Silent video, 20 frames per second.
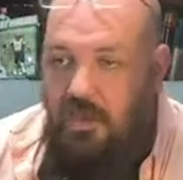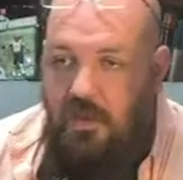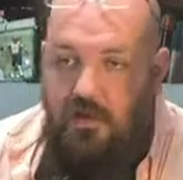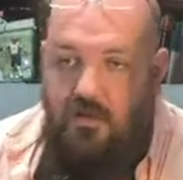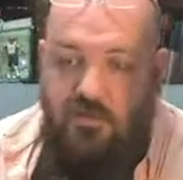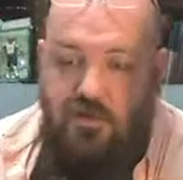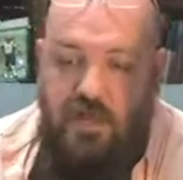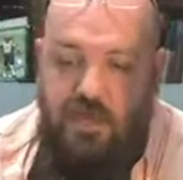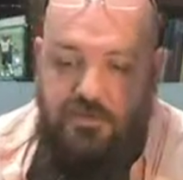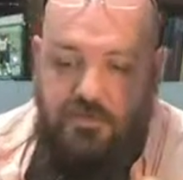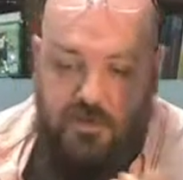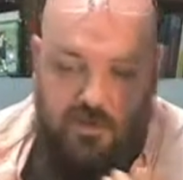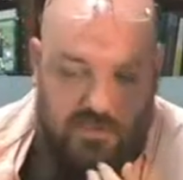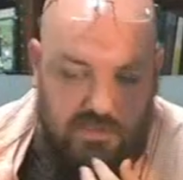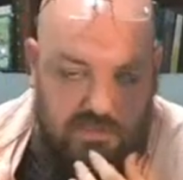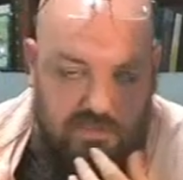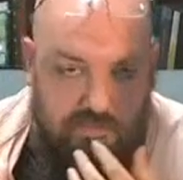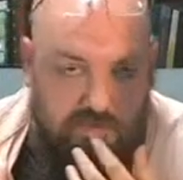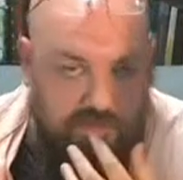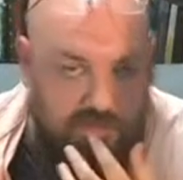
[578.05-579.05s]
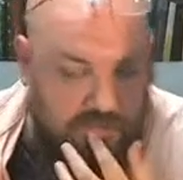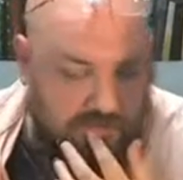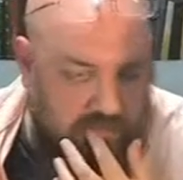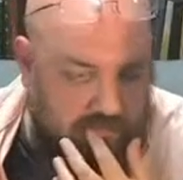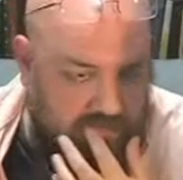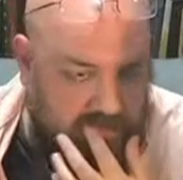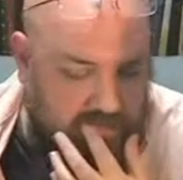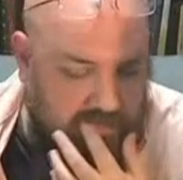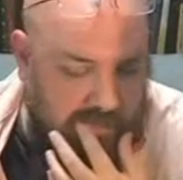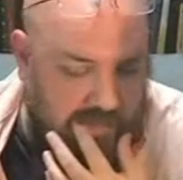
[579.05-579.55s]
Hrothgar's still there. He's
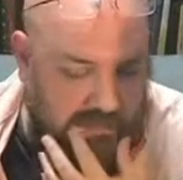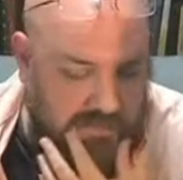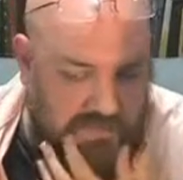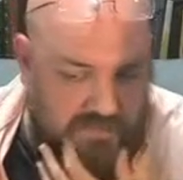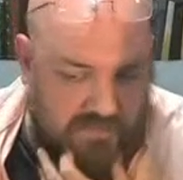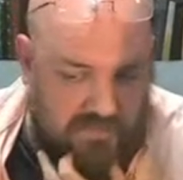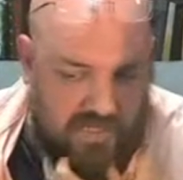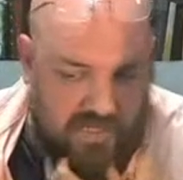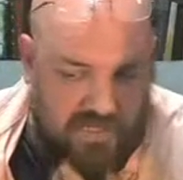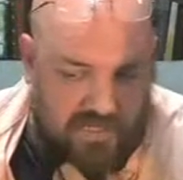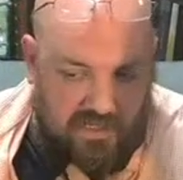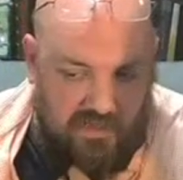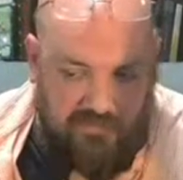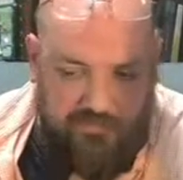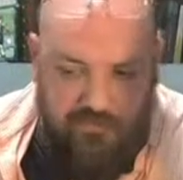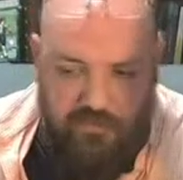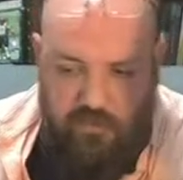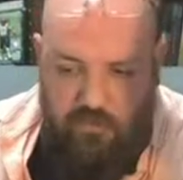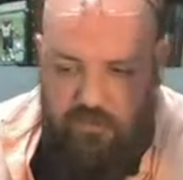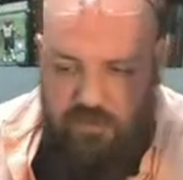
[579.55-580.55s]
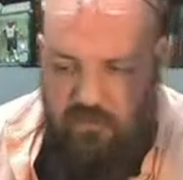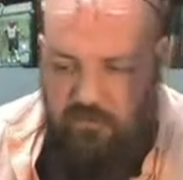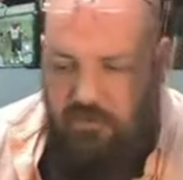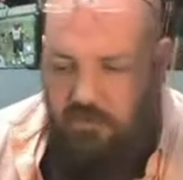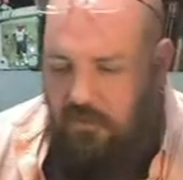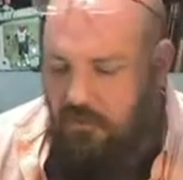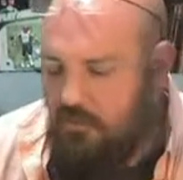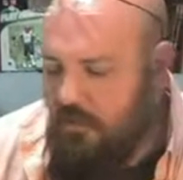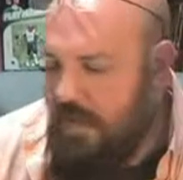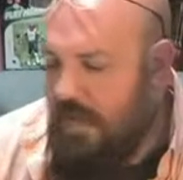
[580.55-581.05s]
probably still got a few people
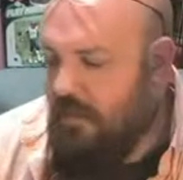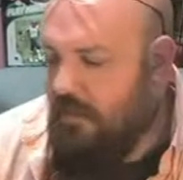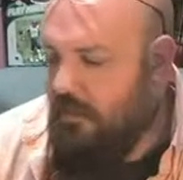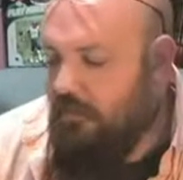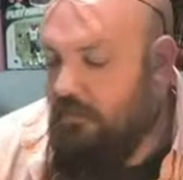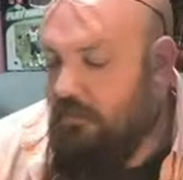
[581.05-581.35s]
around,